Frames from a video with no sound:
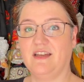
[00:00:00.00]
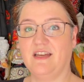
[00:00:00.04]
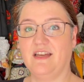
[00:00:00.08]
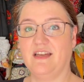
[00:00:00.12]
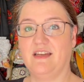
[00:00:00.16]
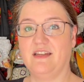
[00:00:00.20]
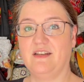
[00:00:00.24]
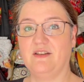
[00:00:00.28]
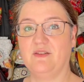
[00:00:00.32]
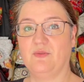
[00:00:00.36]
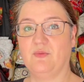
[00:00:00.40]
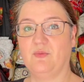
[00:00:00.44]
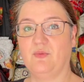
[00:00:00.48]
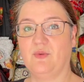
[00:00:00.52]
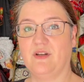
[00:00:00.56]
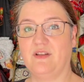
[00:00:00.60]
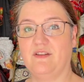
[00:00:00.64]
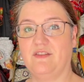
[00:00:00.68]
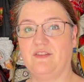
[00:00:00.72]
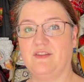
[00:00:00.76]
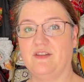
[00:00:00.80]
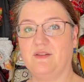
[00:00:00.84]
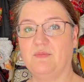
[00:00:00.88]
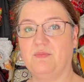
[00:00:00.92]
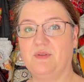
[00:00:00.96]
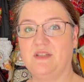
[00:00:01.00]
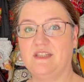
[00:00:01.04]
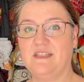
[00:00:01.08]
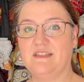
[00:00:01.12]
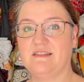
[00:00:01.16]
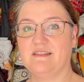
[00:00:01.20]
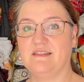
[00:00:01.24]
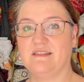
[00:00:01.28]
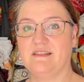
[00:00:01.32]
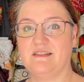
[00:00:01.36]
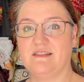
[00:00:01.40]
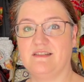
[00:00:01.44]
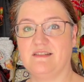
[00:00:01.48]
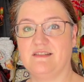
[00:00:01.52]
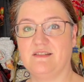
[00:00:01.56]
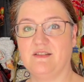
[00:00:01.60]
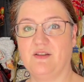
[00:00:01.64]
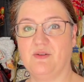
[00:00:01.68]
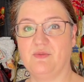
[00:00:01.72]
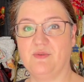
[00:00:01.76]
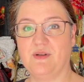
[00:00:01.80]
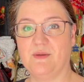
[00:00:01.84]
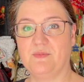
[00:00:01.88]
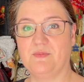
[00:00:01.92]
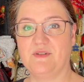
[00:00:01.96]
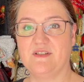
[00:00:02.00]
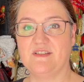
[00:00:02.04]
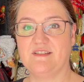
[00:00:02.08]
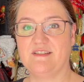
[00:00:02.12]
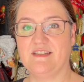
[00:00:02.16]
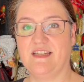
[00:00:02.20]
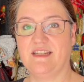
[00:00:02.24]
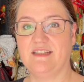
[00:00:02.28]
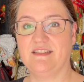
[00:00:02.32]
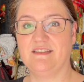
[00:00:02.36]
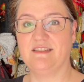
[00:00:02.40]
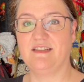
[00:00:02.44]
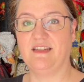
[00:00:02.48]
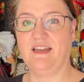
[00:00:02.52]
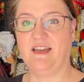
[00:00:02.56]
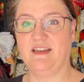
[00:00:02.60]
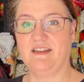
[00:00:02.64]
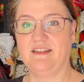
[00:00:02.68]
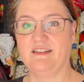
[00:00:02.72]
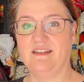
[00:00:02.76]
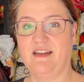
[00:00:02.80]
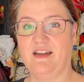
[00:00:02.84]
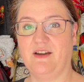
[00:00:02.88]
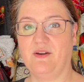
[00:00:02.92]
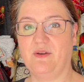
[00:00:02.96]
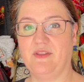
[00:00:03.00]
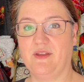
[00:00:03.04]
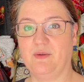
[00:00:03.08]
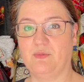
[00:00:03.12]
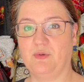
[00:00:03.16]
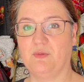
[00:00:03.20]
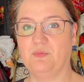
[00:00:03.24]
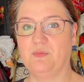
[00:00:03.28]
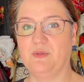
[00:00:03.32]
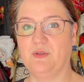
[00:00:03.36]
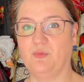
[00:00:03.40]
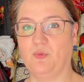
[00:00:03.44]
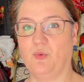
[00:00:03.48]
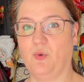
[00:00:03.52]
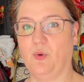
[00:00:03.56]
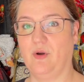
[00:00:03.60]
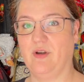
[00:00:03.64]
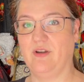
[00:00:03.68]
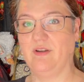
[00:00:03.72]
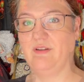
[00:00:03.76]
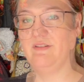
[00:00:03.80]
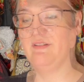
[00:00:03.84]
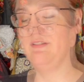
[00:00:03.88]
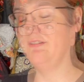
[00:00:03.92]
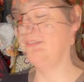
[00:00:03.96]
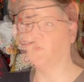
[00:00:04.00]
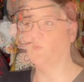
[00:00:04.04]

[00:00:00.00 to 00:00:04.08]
and what the pieces represent, and how they would be worn.